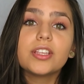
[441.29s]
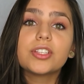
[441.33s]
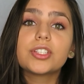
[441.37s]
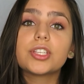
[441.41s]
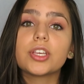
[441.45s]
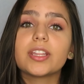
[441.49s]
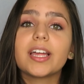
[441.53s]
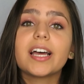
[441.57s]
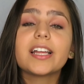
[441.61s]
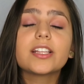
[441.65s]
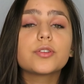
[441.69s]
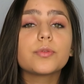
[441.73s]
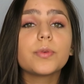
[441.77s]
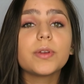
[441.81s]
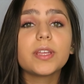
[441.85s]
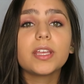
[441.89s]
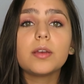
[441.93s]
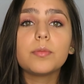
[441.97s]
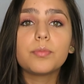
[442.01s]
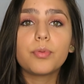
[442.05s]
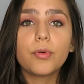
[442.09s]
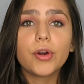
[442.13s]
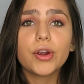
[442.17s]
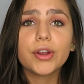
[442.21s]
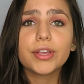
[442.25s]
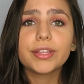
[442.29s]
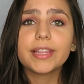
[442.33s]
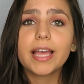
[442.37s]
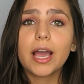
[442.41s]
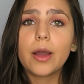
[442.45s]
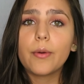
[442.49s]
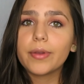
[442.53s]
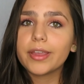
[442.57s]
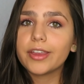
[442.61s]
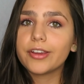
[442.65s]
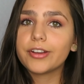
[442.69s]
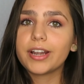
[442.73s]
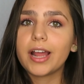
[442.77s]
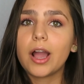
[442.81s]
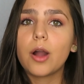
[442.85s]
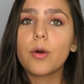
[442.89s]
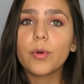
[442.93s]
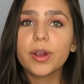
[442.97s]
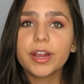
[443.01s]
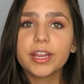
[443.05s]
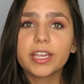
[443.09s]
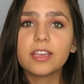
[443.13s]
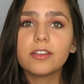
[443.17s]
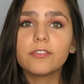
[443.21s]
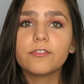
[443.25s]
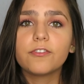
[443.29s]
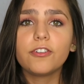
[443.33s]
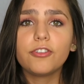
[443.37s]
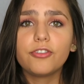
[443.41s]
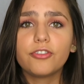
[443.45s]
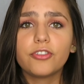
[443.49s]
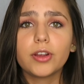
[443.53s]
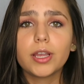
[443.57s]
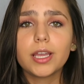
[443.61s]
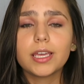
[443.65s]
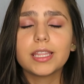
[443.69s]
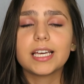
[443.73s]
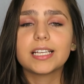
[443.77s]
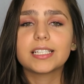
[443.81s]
So that's really important, that when you're not working for free.